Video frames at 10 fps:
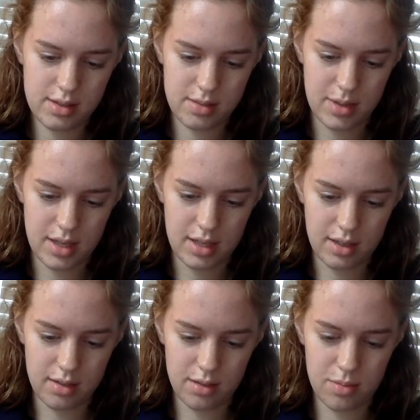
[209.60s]
to make it a
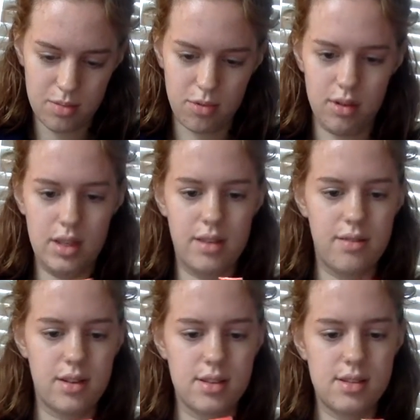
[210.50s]
little bit more
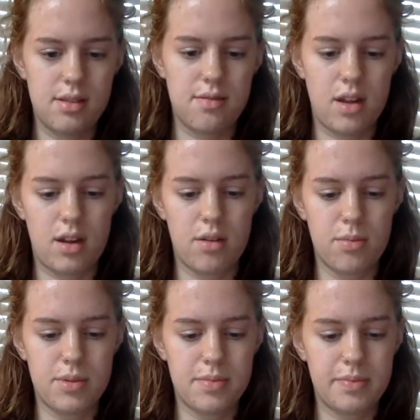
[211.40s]
even and see if that
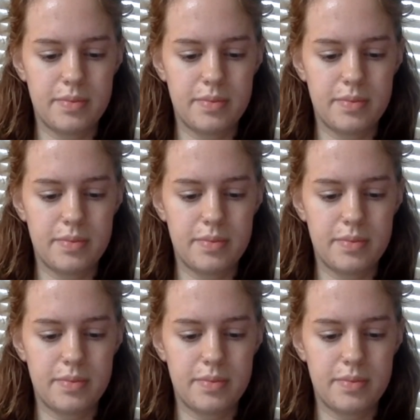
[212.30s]
helps.